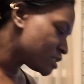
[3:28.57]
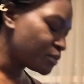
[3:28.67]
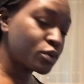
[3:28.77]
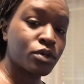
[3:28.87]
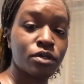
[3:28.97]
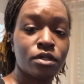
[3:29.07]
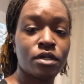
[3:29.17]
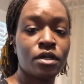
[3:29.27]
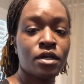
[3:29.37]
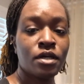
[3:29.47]
support
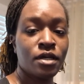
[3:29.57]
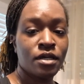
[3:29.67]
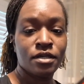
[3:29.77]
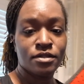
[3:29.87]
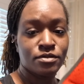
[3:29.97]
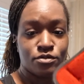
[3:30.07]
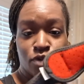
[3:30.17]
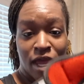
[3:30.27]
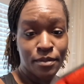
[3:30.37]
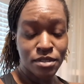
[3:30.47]

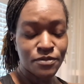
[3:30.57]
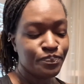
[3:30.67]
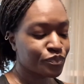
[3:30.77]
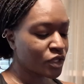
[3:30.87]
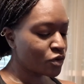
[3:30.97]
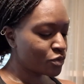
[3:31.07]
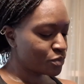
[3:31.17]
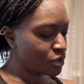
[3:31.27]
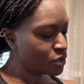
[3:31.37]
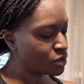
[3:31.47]
wraps
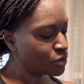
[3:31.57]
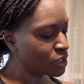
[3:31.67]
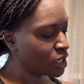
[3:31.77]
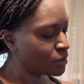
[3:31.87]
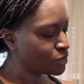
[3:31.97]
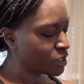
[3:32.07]
or whatnot.